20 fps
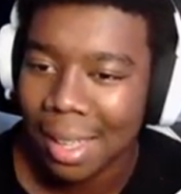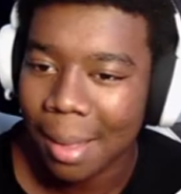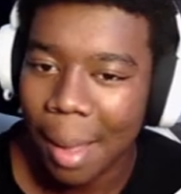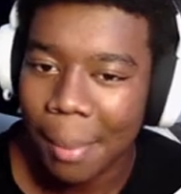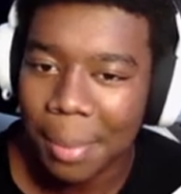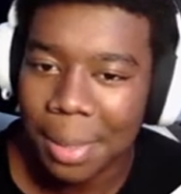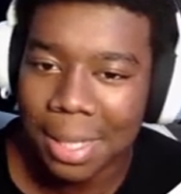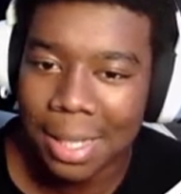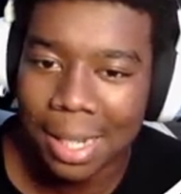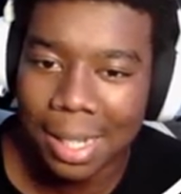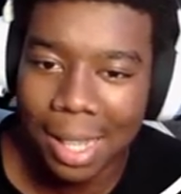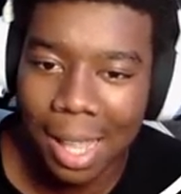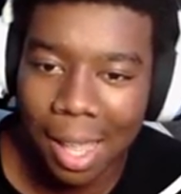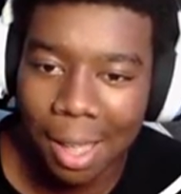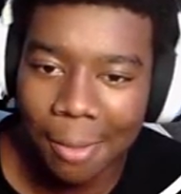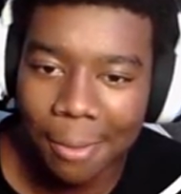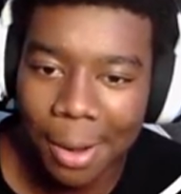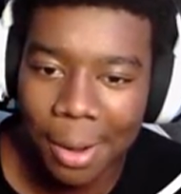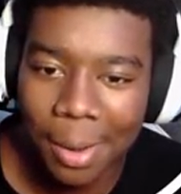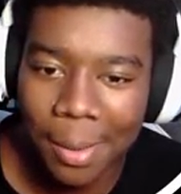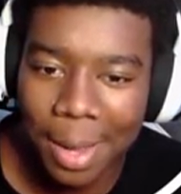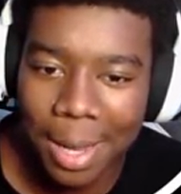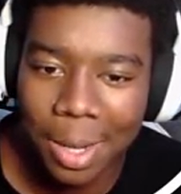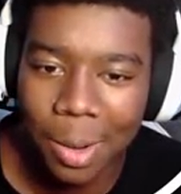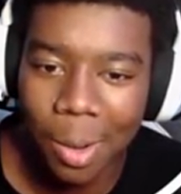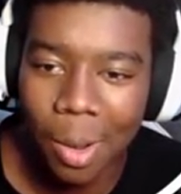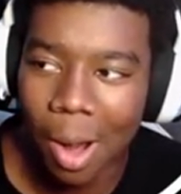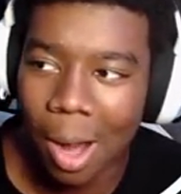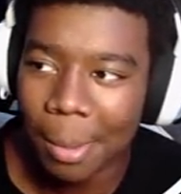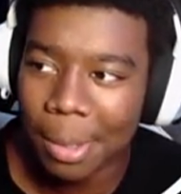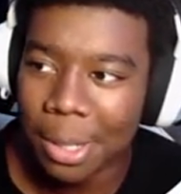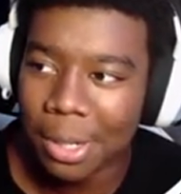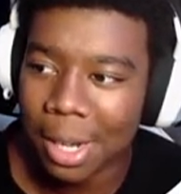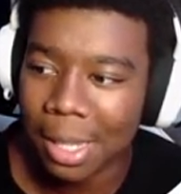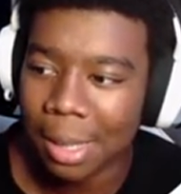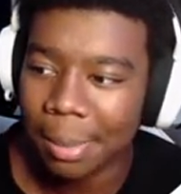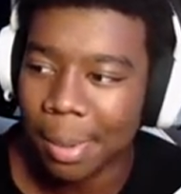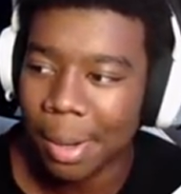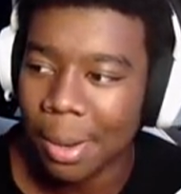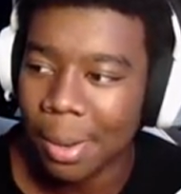I'm just a glove. I don't even got no arm
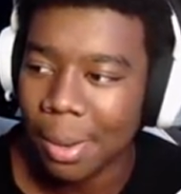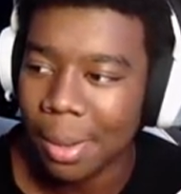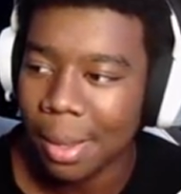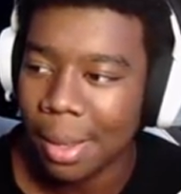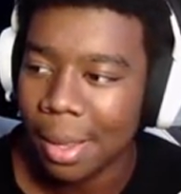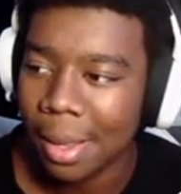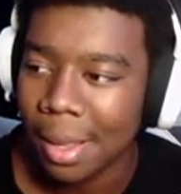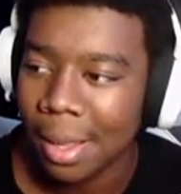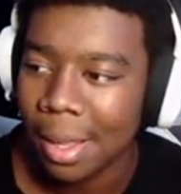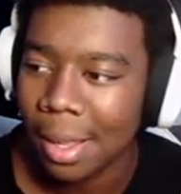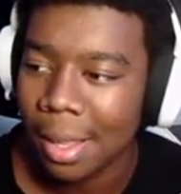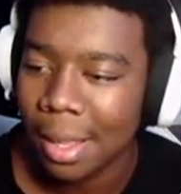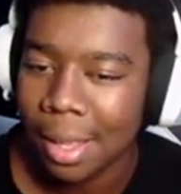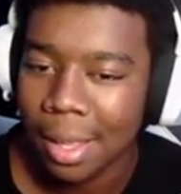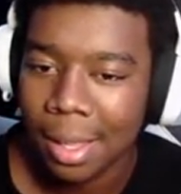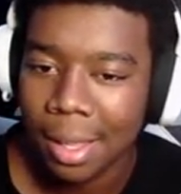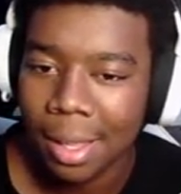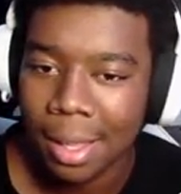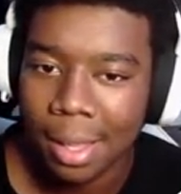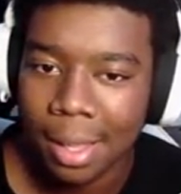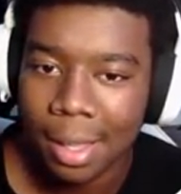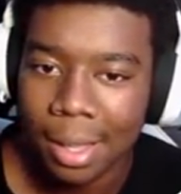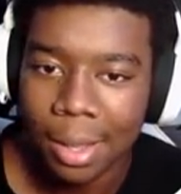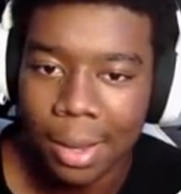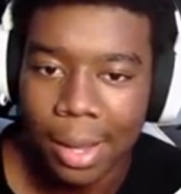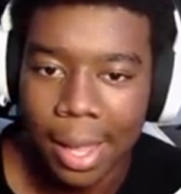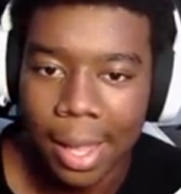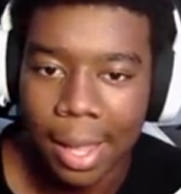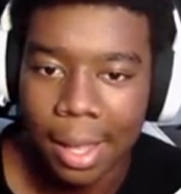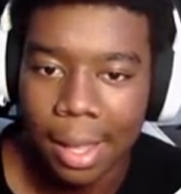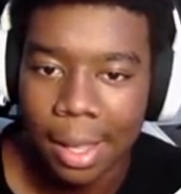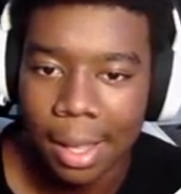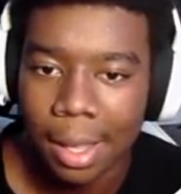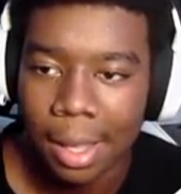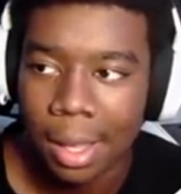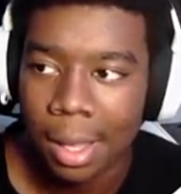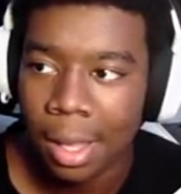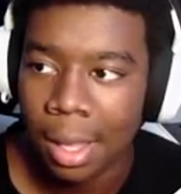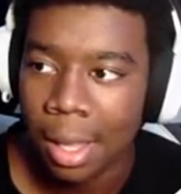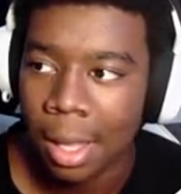strength, bro. Okay.
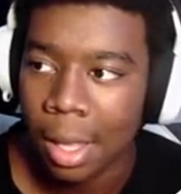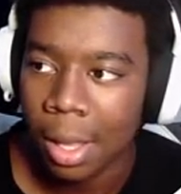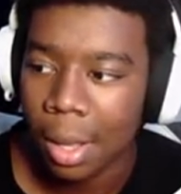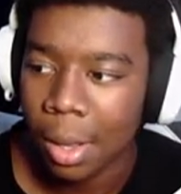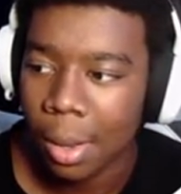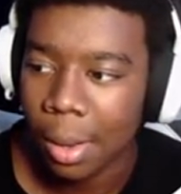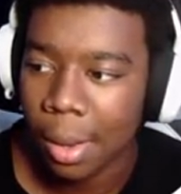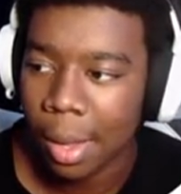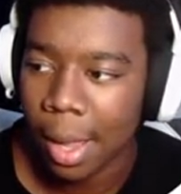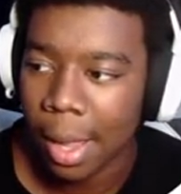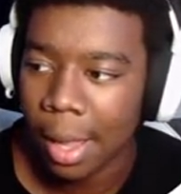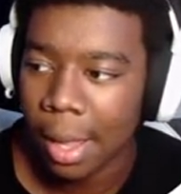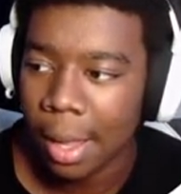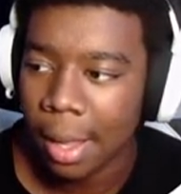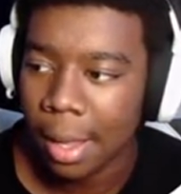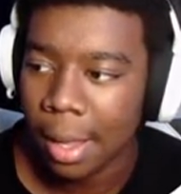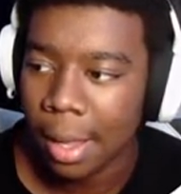Okay.